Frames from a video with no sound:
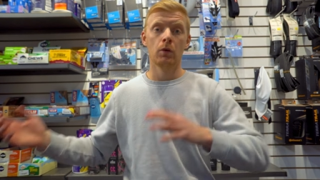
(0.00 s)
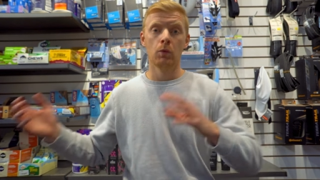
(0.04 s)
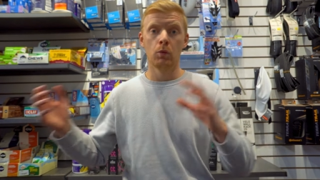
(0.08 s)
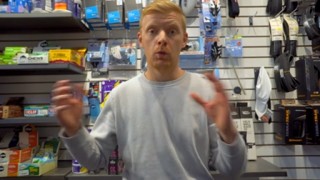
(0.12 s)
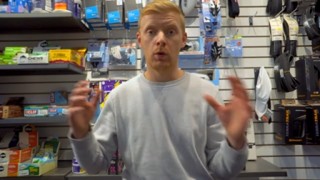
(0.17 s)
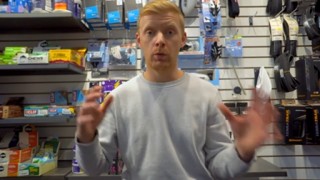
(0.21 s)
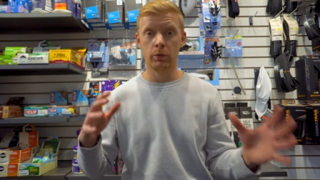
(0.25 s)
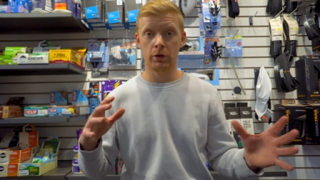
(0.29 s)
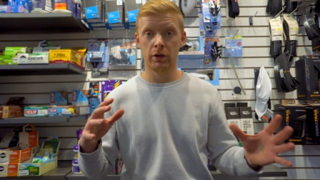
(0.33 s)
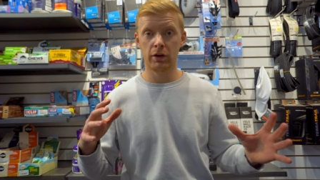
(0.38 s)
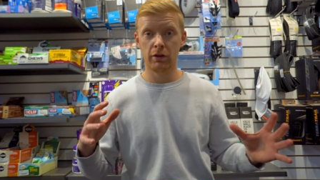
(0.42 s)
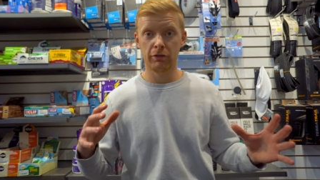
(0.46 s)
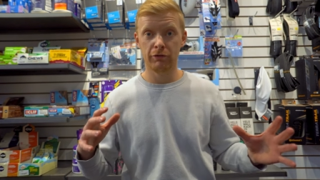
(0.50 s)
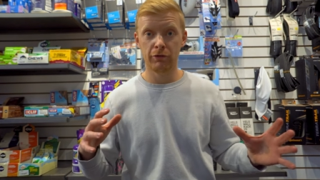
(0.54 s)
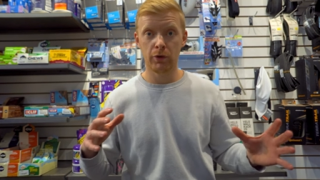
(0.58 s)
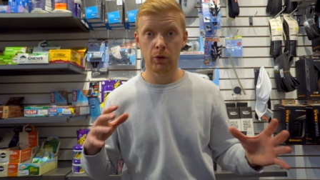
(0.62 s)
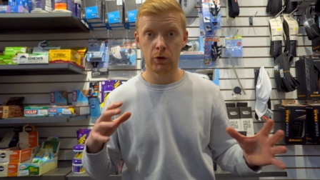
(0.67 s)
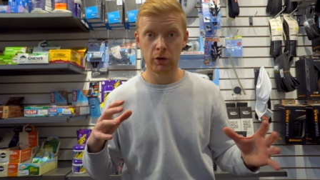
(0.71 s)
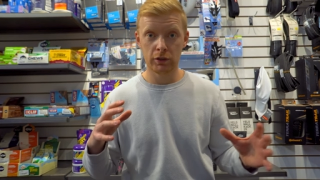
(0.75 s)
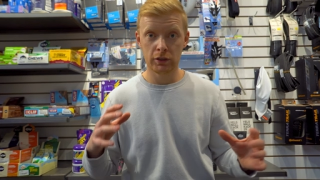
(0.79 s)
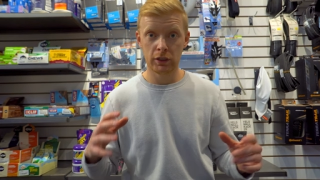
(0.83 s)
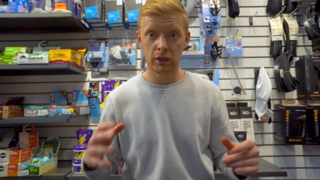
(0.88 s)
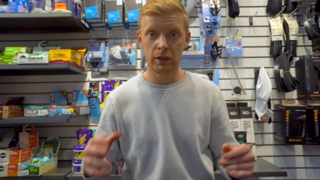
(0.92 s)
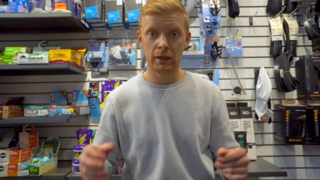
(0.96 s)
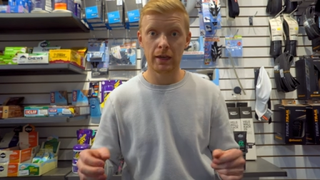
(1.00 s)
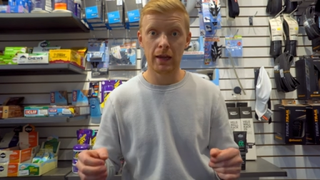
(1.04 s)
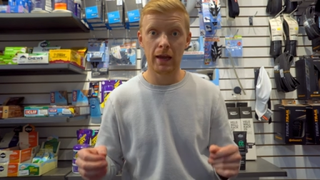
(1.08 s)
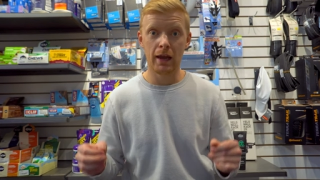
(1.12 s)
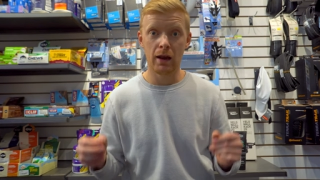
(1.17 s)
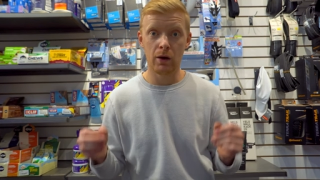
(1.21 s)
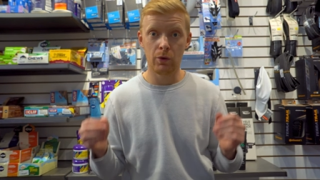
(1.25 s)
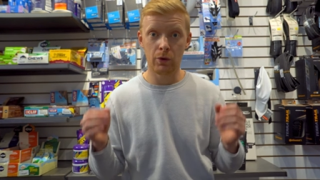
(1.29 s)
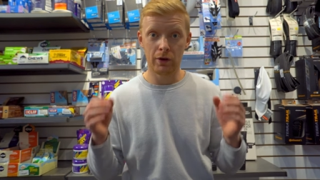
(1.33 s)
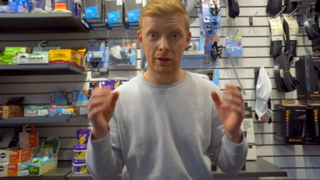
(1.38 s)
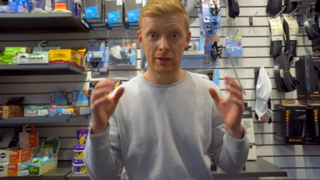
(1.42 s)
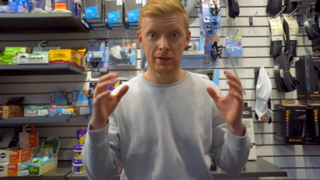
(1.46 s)
What we're gonna focus on
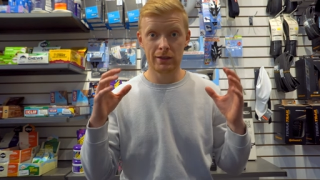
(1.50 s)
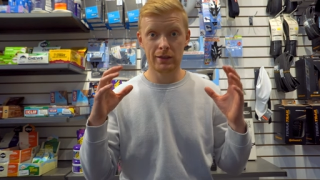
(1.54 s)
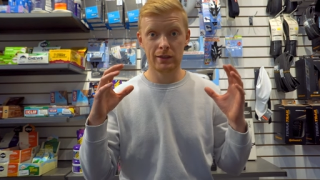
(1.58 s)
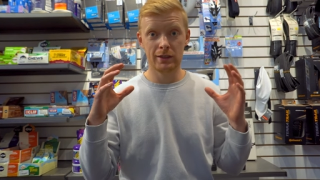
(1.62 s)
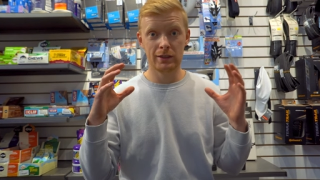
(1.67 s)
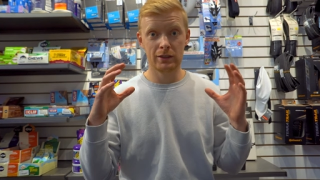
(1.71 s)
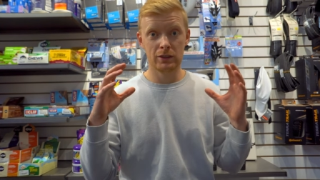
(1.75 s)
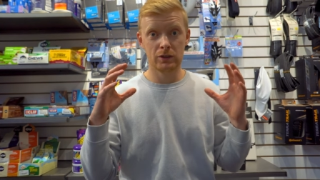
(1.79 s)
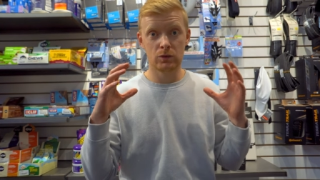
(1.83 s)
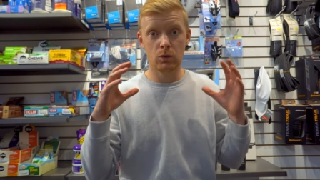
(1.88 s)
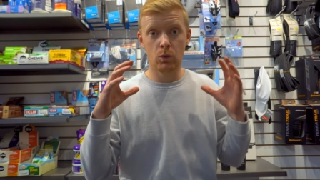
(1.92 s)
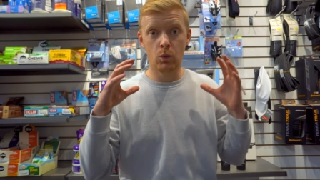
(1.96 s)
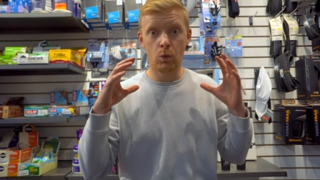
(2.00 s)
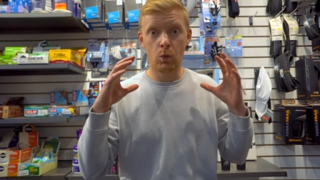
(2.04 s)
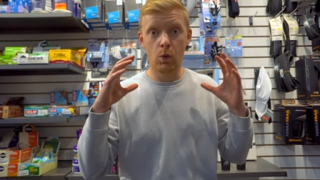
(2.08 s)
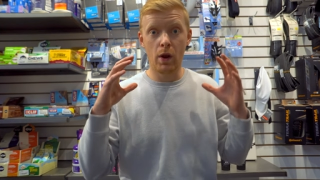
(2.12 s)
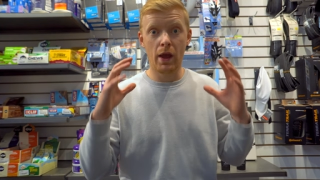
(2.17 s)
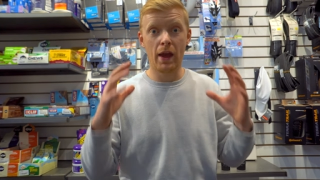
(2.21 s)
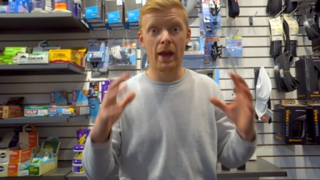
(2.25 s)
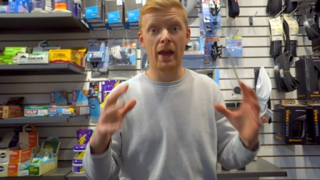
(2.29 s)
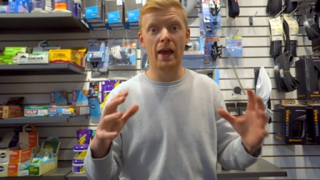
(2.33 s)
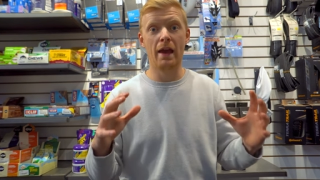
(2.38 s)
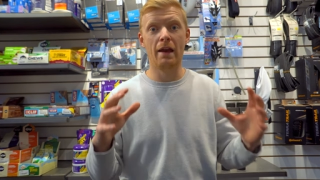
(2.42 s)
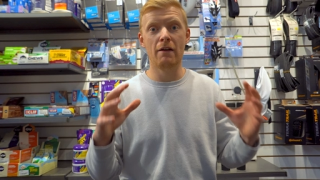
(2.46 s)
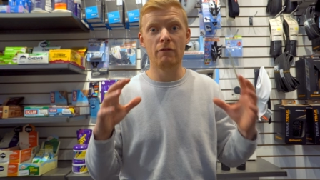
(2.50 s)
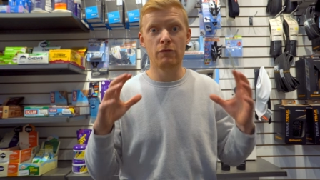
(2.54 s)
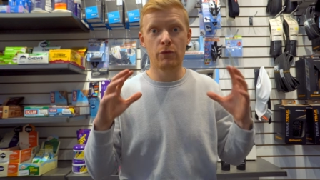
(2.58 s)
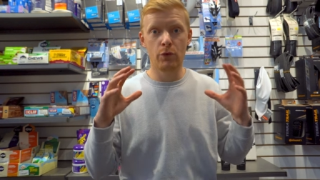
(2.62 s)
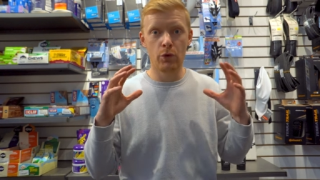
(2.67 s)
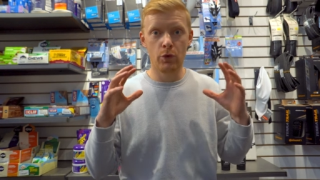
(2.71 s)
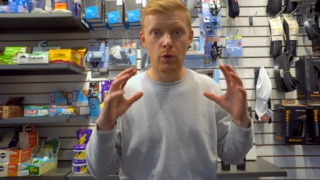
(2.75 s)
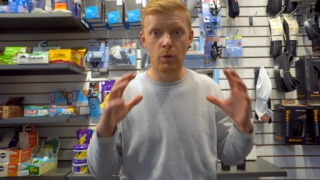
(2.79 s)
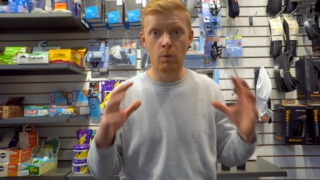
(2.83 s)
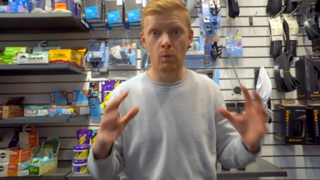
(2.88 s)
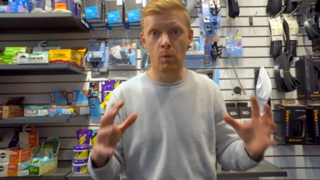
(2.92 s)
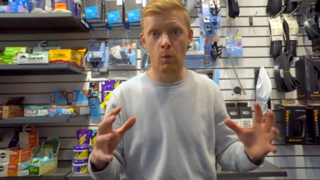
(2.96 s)
now is where
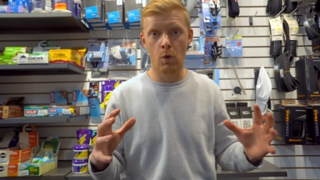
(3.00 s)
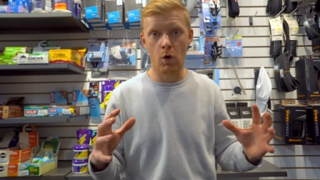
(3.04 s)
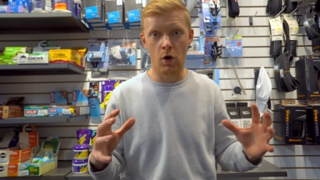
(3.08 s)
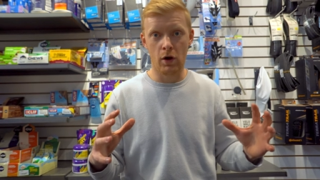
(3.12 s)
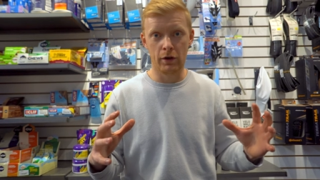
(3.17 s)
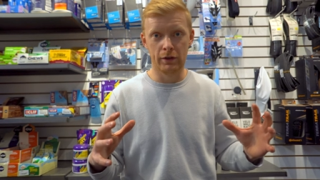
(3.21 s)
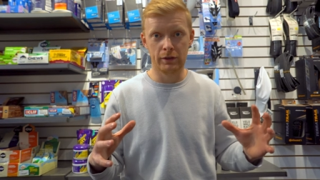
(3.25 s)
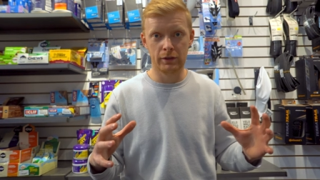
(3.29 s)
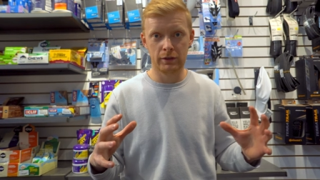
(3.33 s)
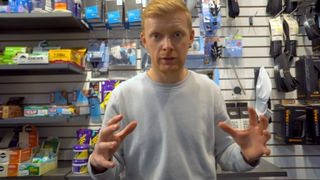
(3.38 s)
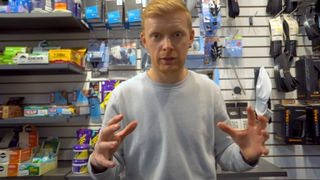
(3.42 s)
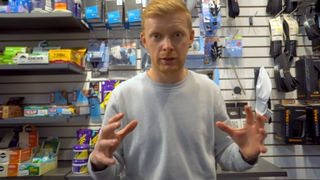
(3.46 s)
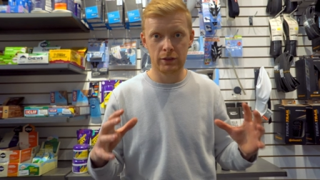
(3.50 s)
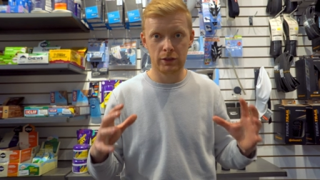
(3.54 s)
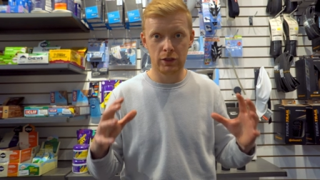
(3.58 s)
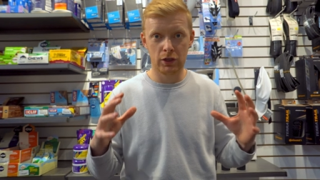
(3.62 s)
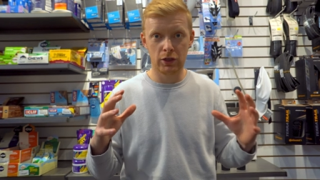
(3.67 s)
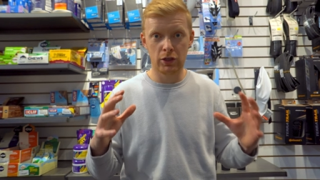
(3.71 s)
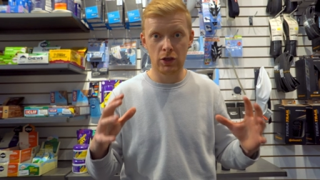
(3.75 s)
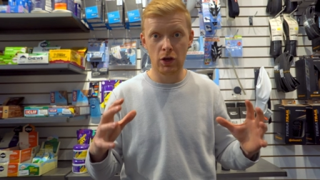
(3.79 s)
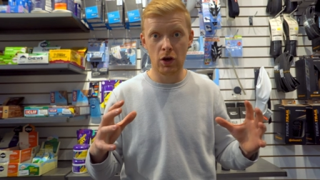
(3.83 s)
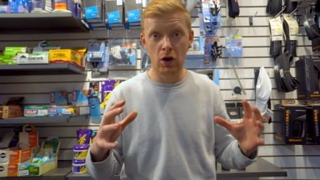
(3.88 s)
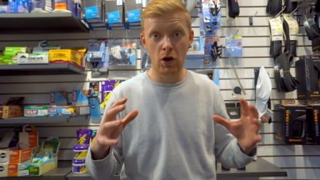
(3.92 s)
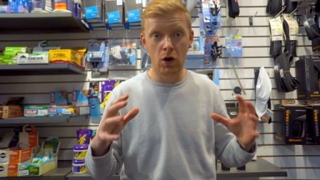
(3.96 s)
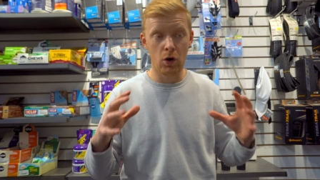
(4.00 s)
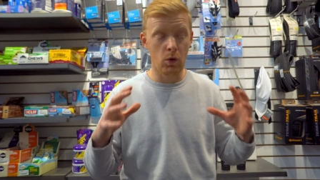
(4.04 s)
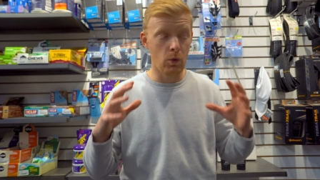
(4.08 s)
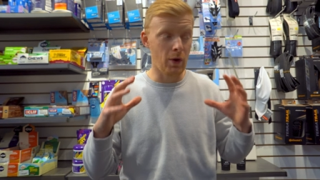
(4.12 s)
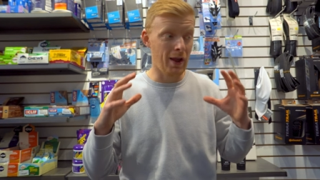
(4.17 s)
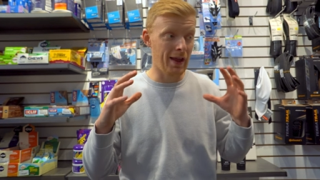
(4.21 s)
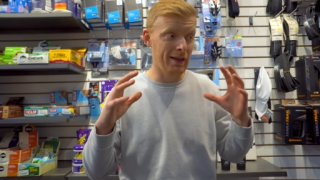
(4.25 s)
everyone wants to go,